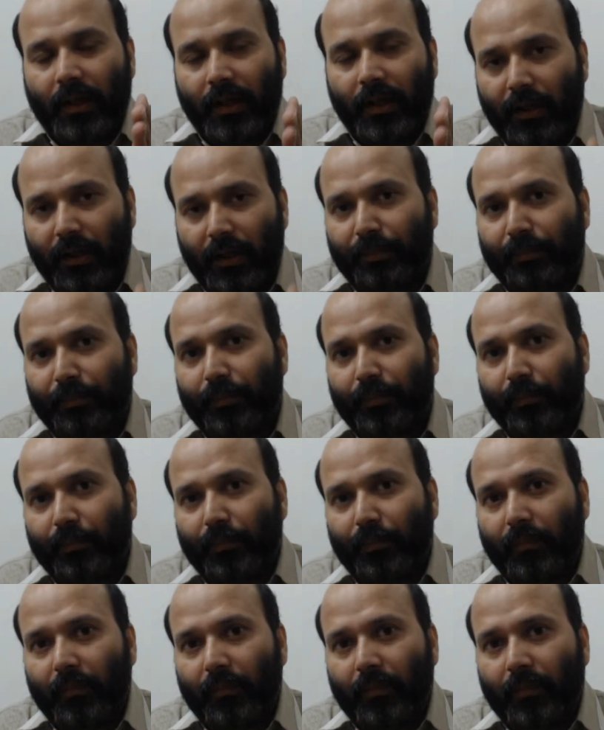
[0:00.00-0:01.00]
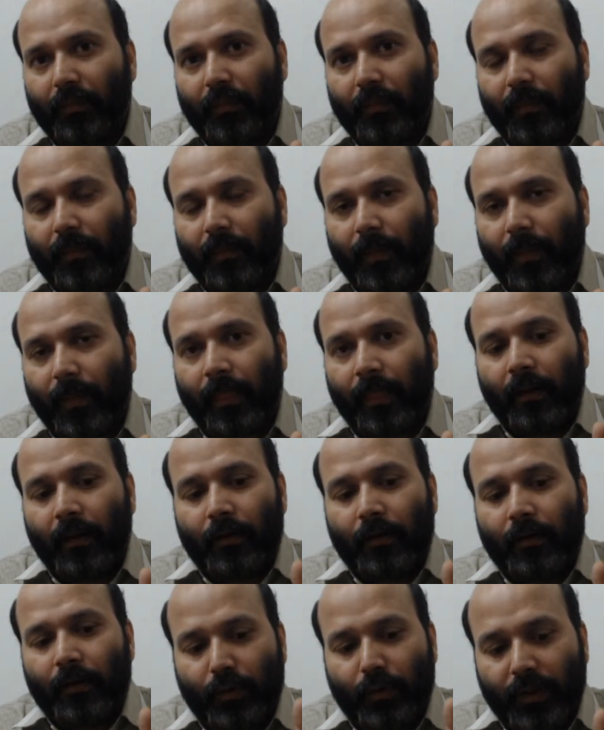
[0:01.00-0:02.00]
If
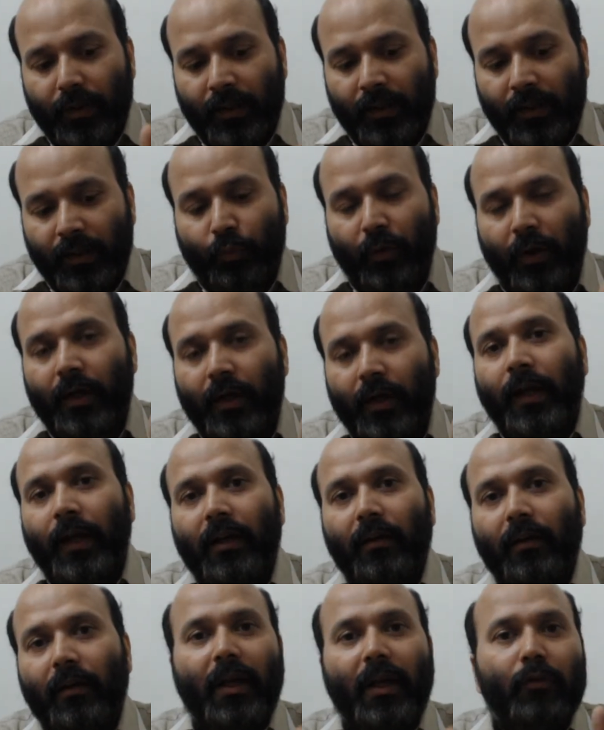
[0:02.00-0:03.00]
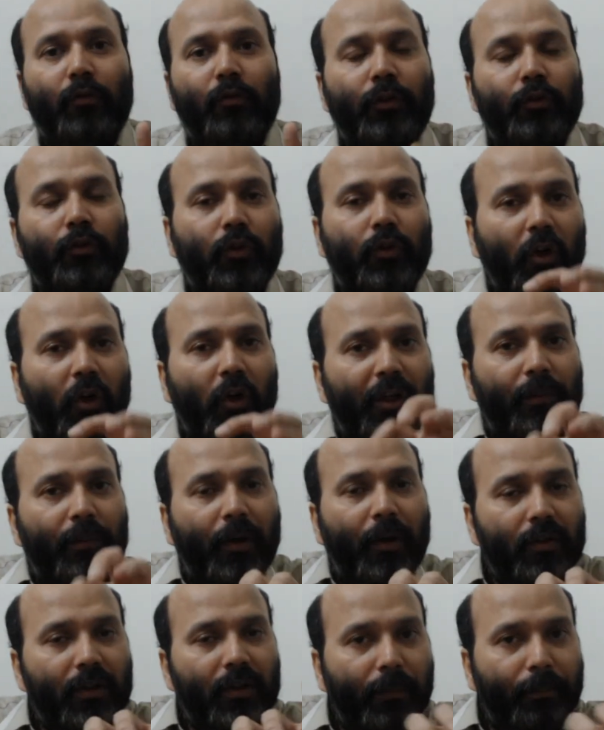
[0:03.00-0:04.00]
so, in one hand, we are going to talk
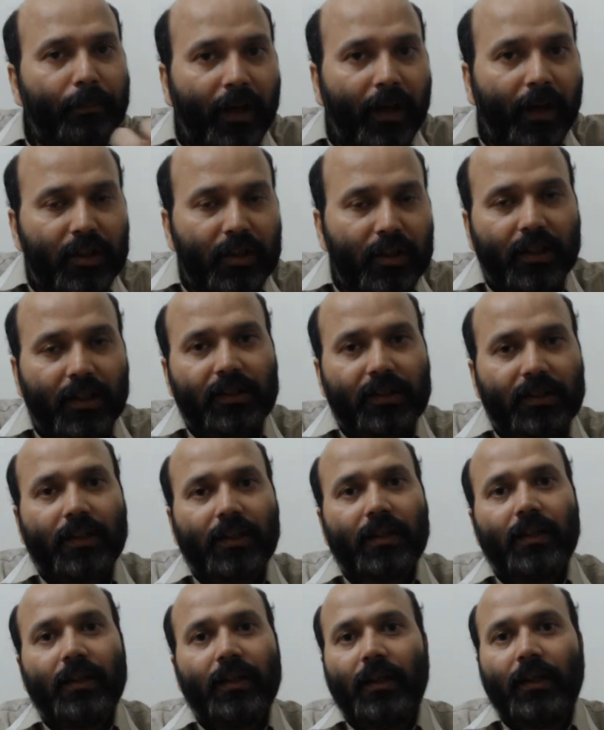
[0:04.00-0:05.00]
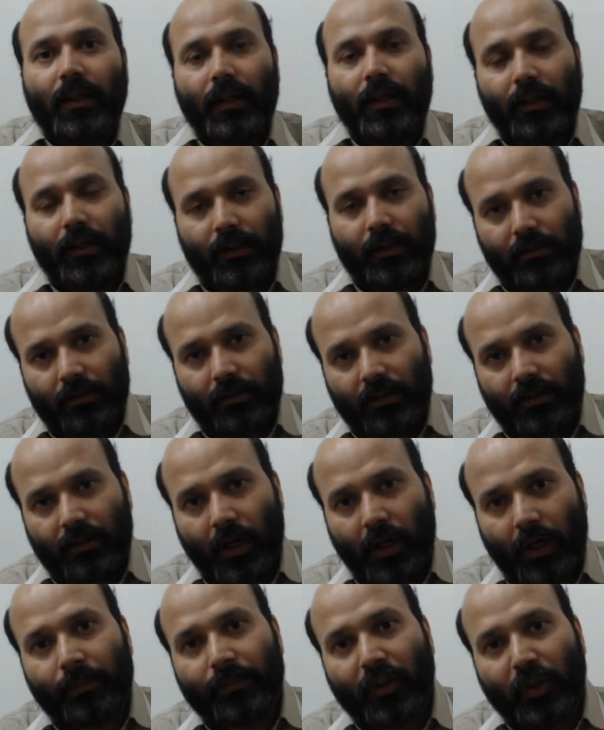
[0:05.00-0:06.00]
about the biological journey
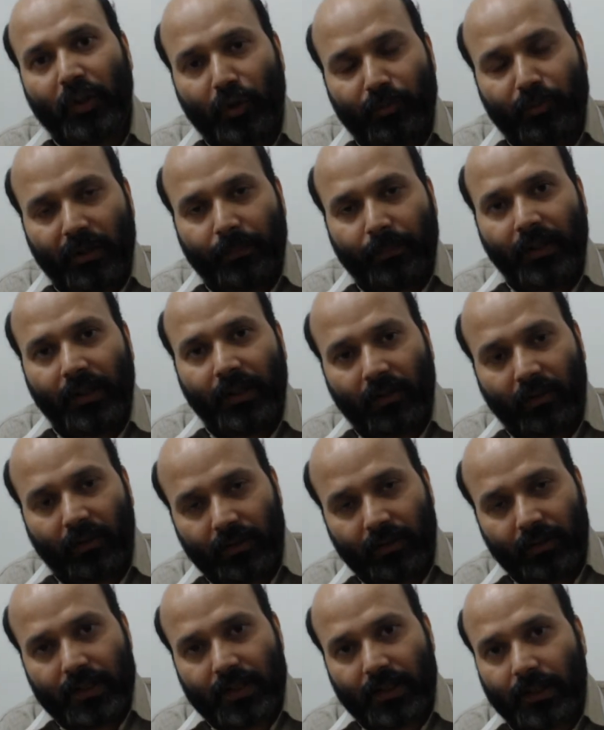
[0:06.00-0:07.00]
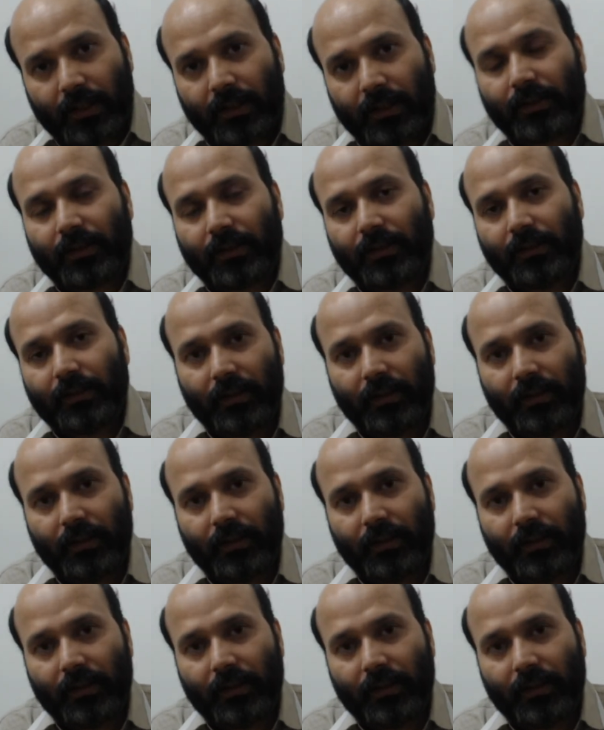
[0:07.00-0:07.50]
of the human being on this earth,